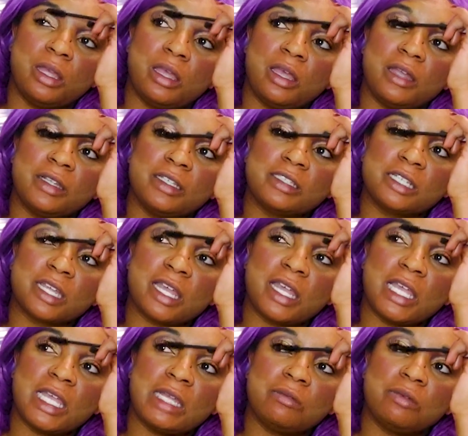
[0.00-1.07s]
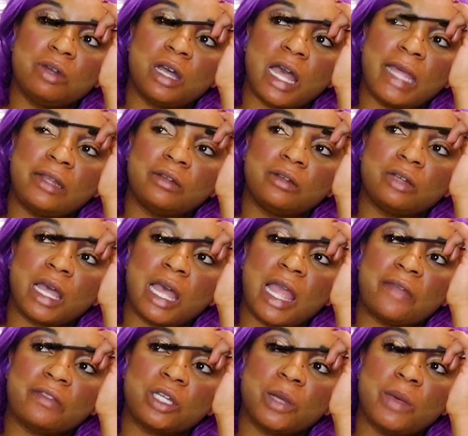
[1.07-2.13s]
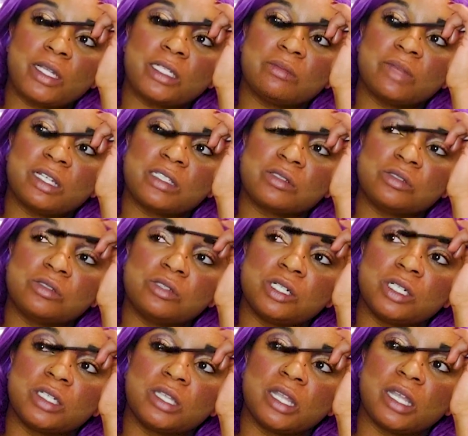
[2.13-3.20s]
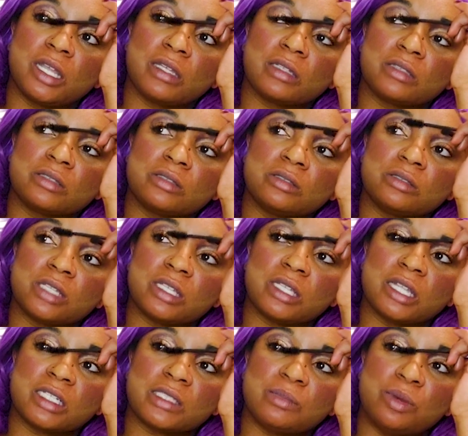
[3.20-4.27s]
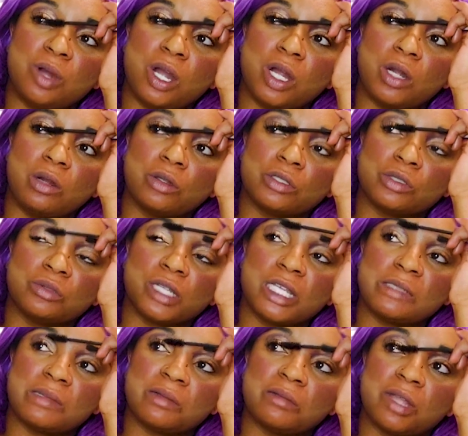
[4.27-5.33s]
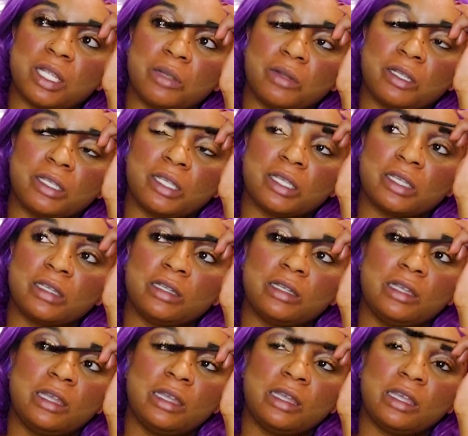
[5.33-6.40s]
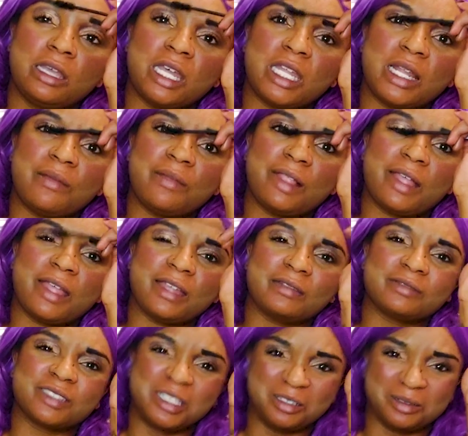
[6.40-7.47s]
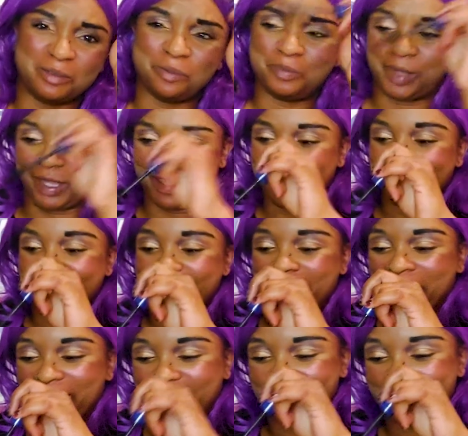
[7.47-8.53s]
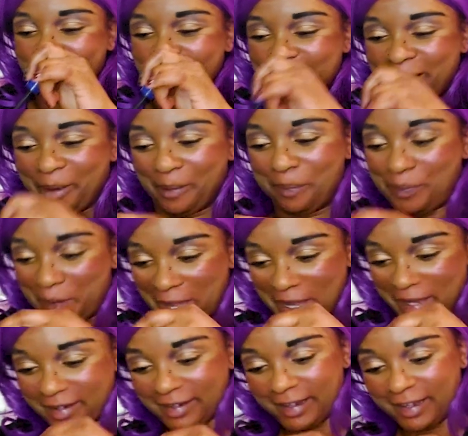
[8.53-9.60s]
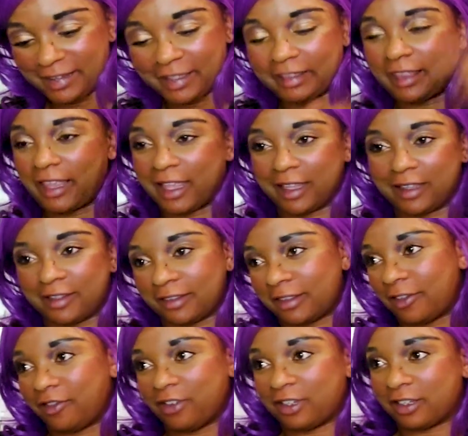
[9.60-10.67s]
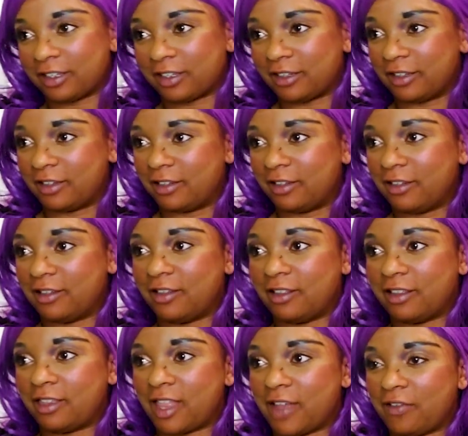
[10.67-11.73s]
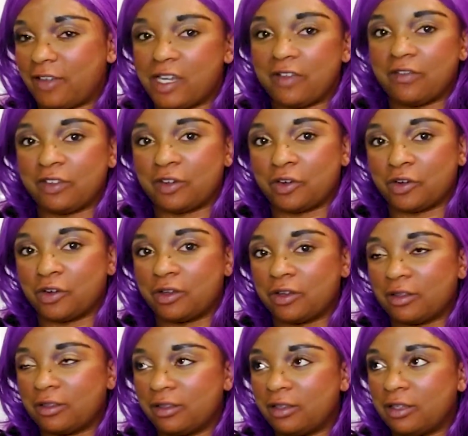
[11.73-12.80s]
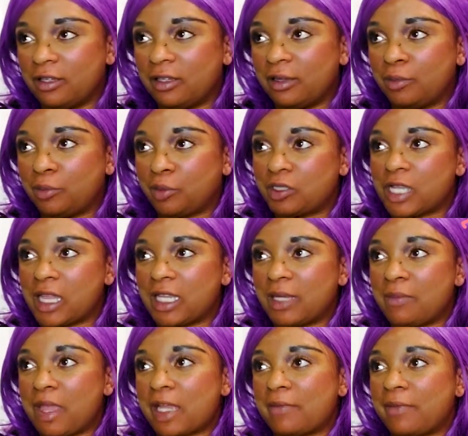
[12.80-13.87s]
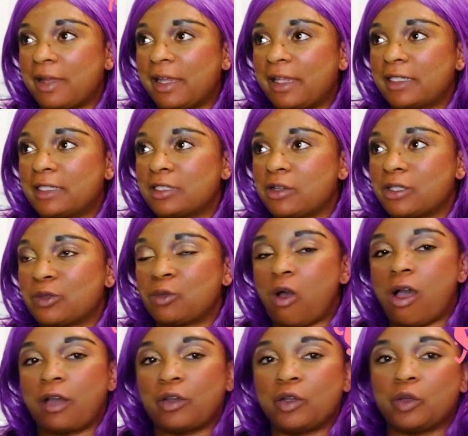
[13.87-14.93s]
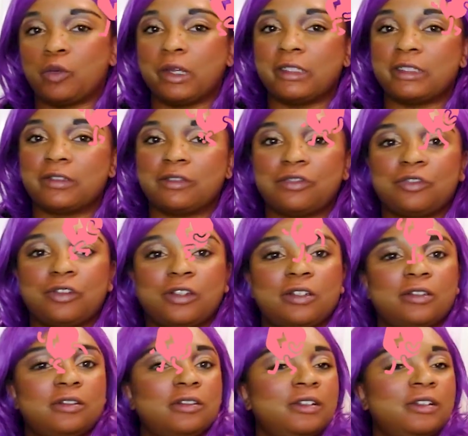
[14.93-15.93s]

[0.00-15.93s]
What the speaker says: And he's like, "Hey, well, I have to go back to my school in like, I think like tomorrow or in 2 days, blah, blah, blah. You want to kick it?" And I'm like, bet, like, bet. And then like the freaking lovey-dovey girl personality back in my head starts walking her way to the front